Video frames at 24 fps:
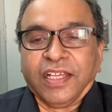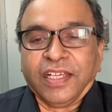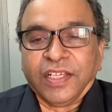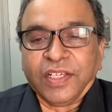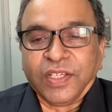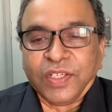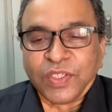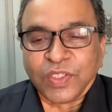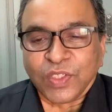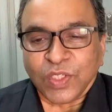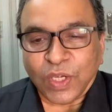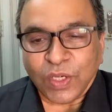
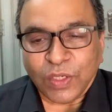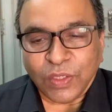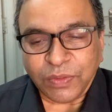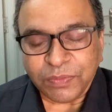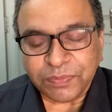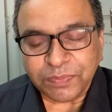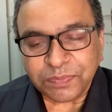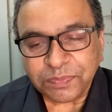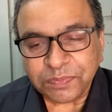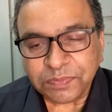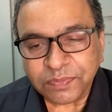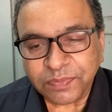
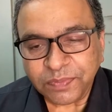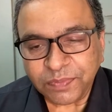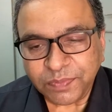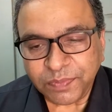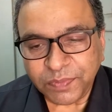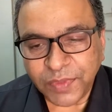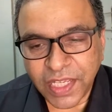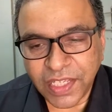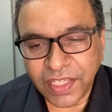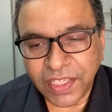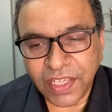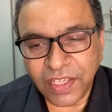So,
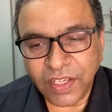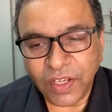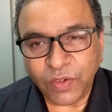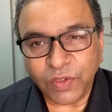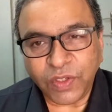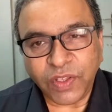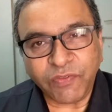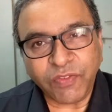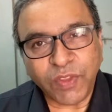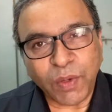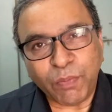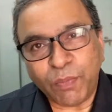thinking out
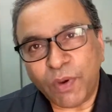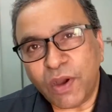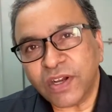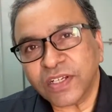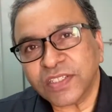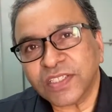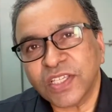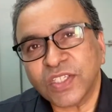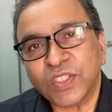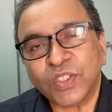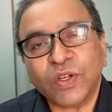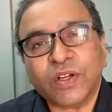of the
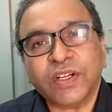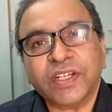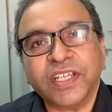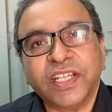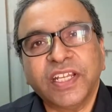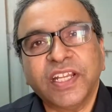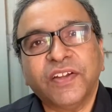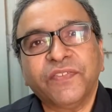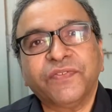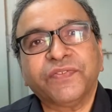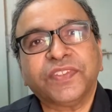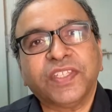box is not
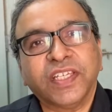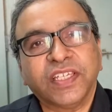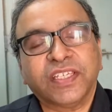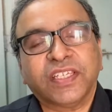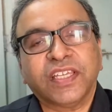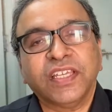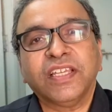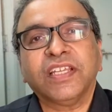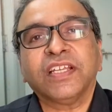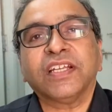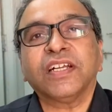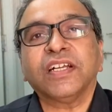enough.
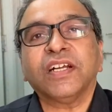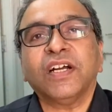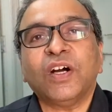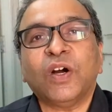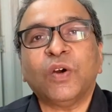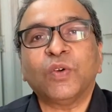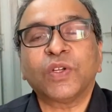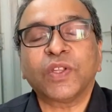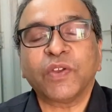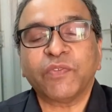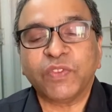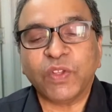Thinking
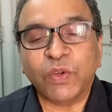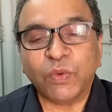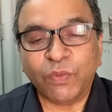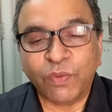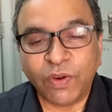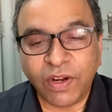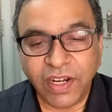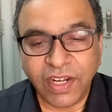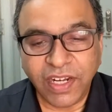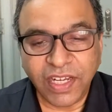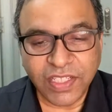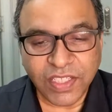out of the
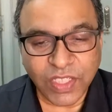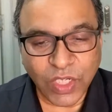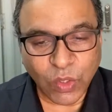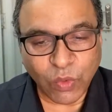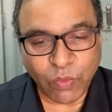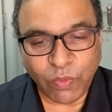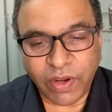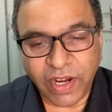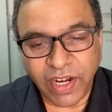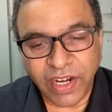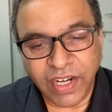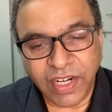world is
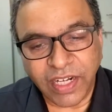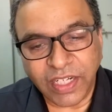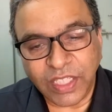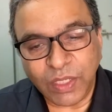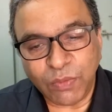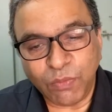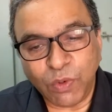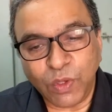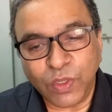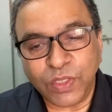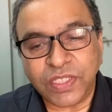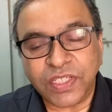required. The
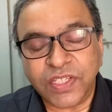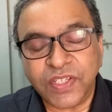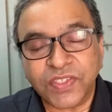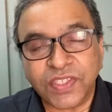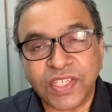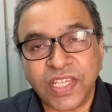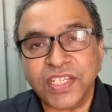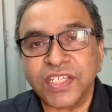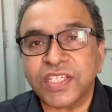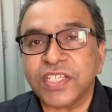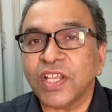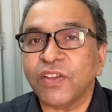most
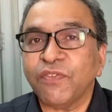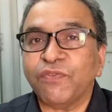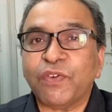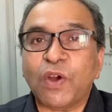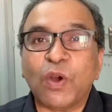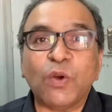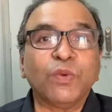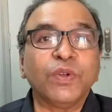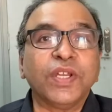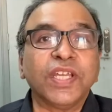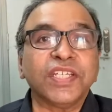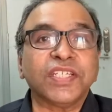essential
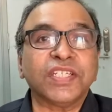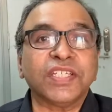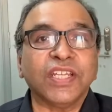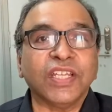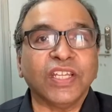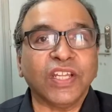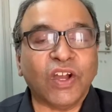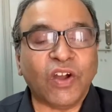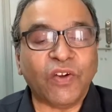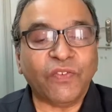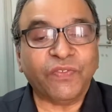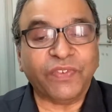
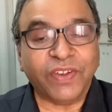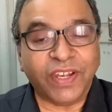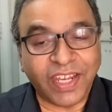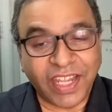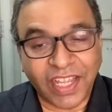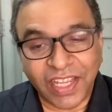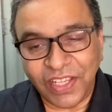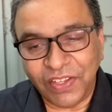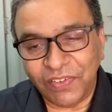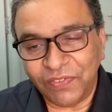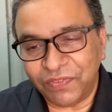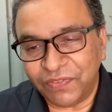foundation of
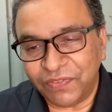life,